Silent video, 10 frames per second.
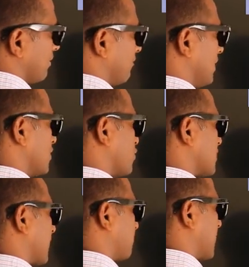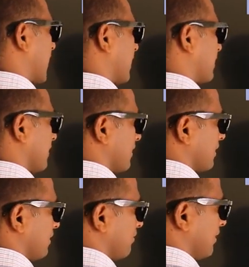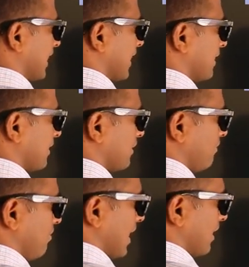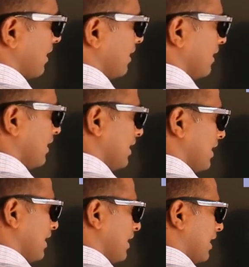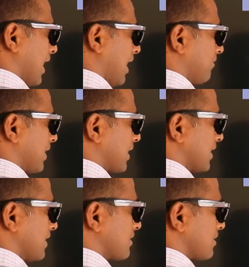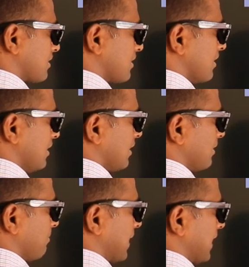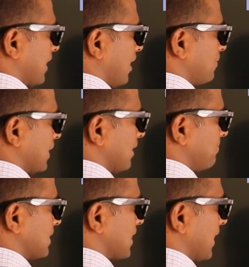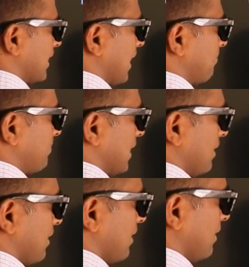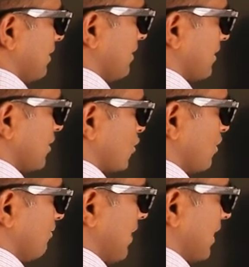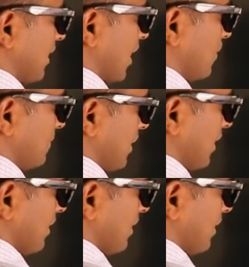we should subtract, we get 1. After this, bring down the beside number, so 1 down,